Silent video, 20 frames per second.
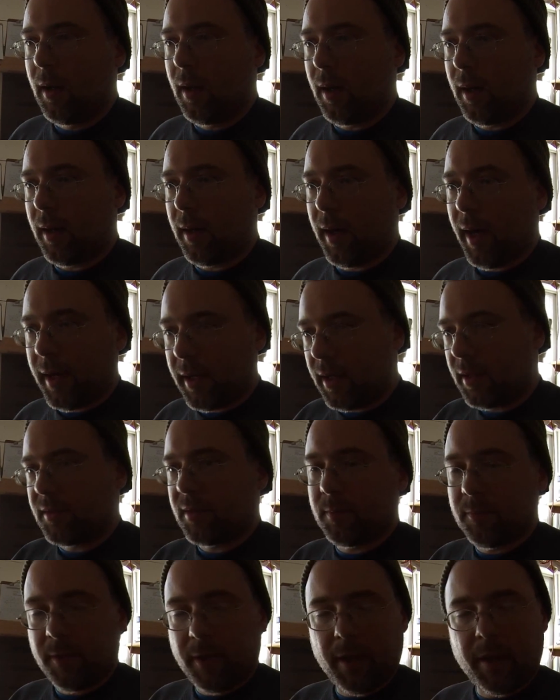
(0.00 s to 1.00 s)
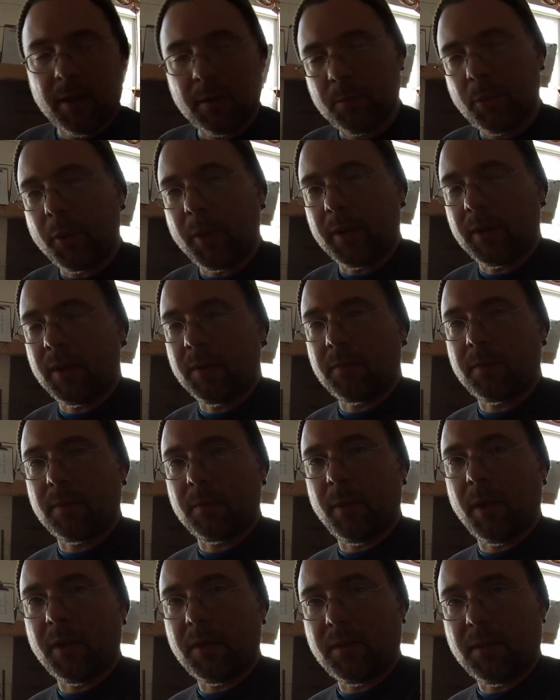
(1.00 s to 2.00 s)
I got some very important
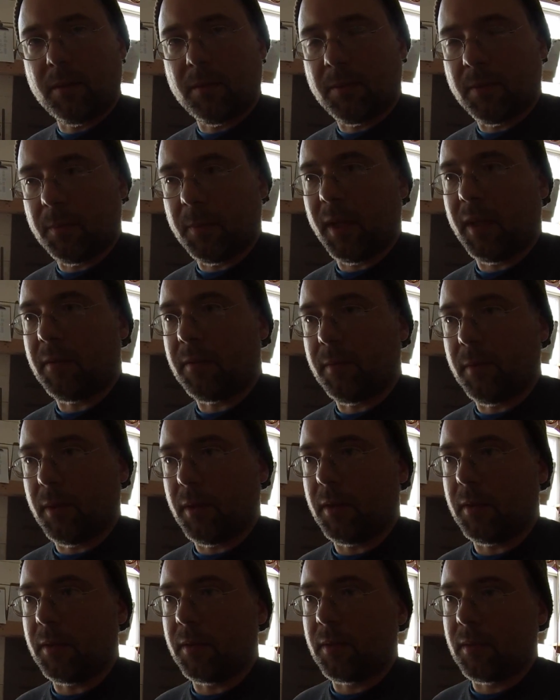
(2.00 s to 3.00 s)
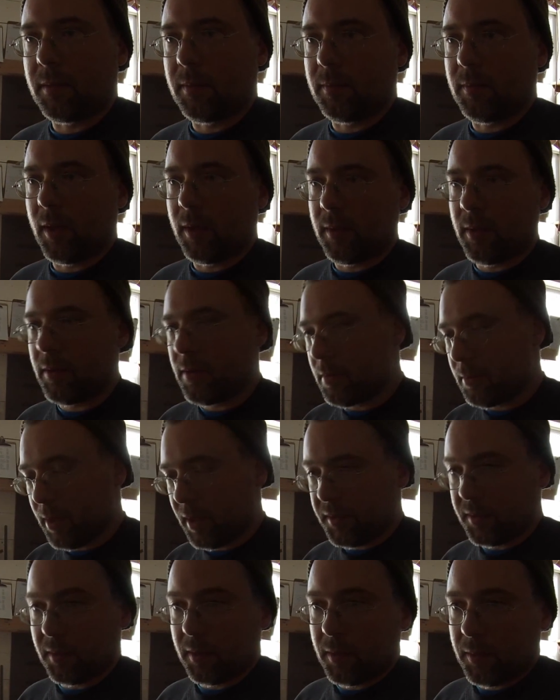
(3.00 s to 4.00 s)
information from that footage. Although the
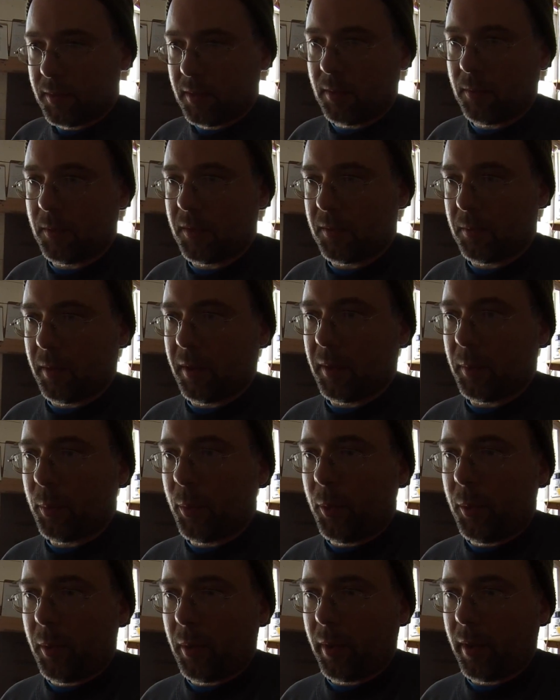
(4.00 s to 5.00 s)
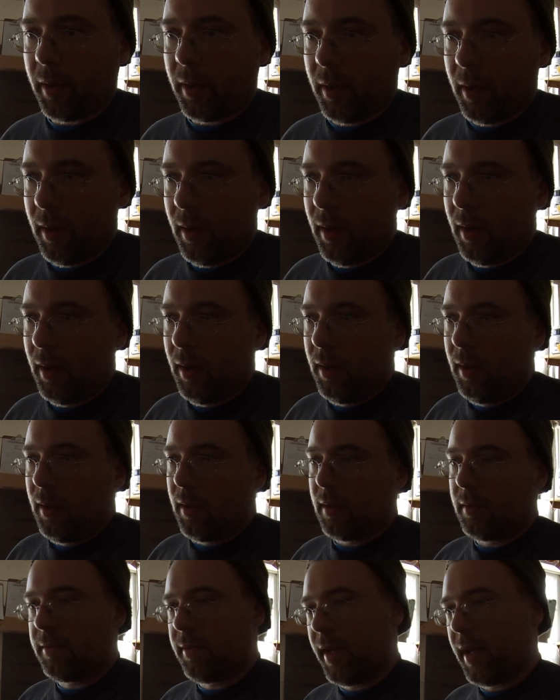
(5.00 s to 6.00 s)
resolution was really poor,
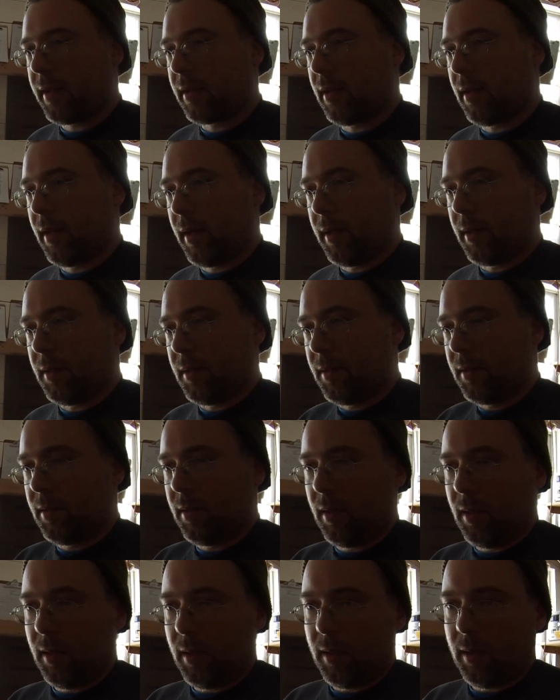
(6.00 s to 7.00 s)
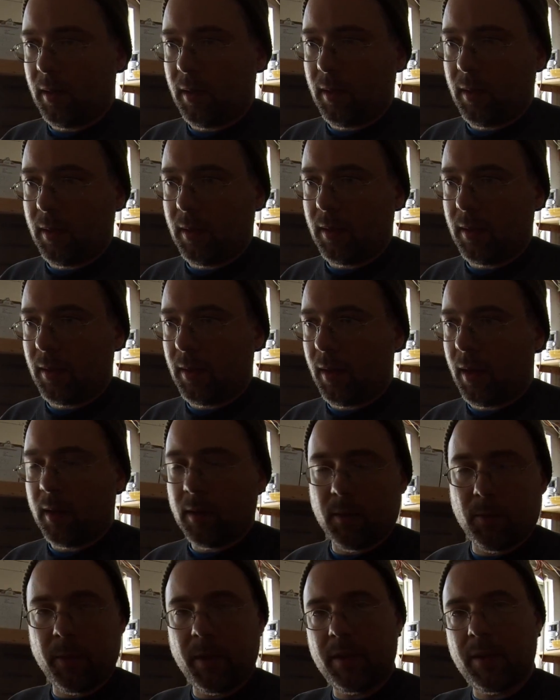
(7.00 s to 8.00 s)
the fact that I could see all
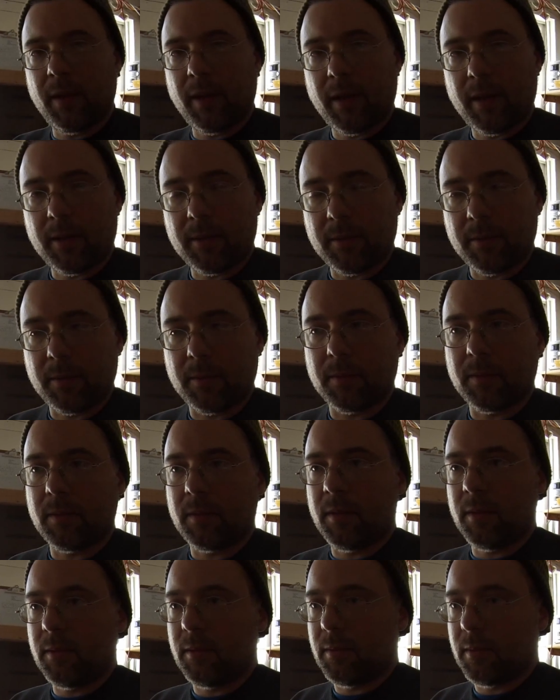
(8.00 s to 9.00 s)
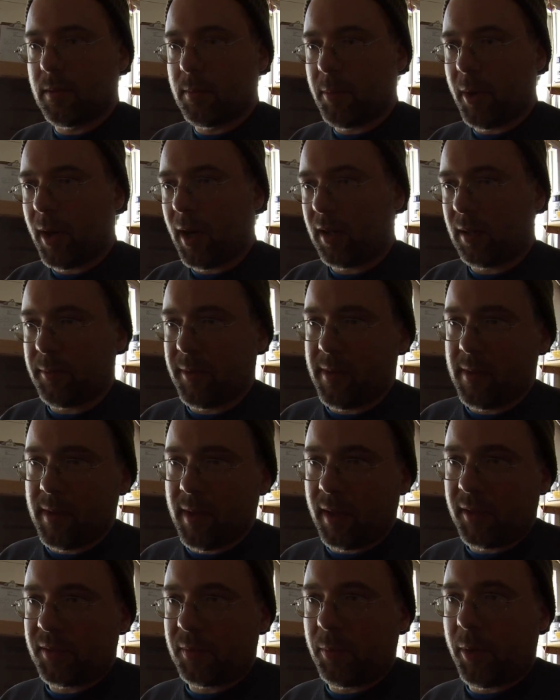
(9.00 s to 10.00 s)
the way down to the bottom of the
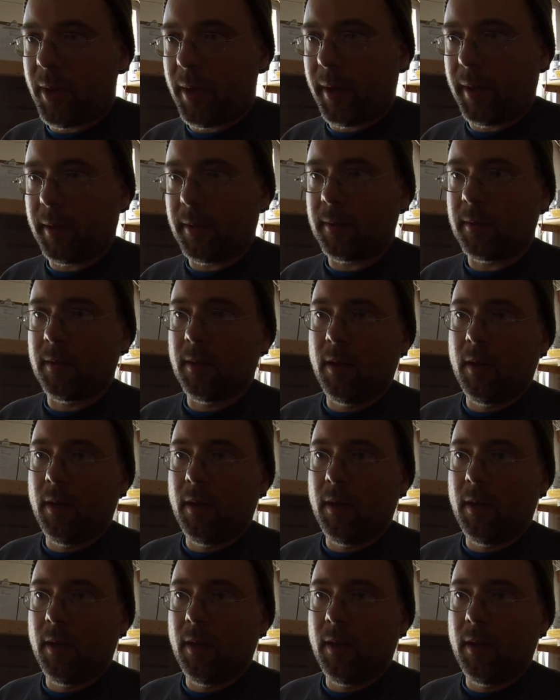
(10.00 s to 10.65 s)
dust pile